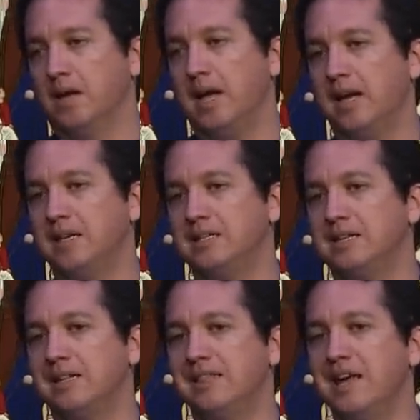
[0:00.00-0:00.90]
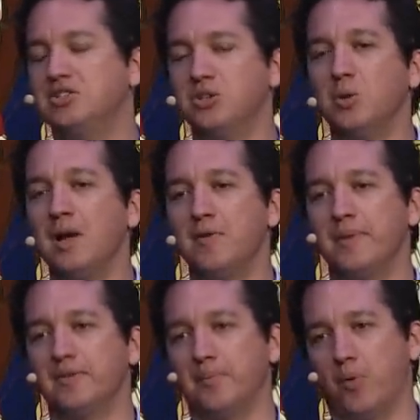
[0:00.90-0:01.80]
And they do have a
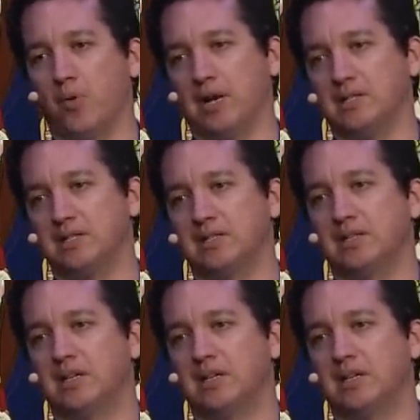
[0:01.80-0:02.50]
bit of a point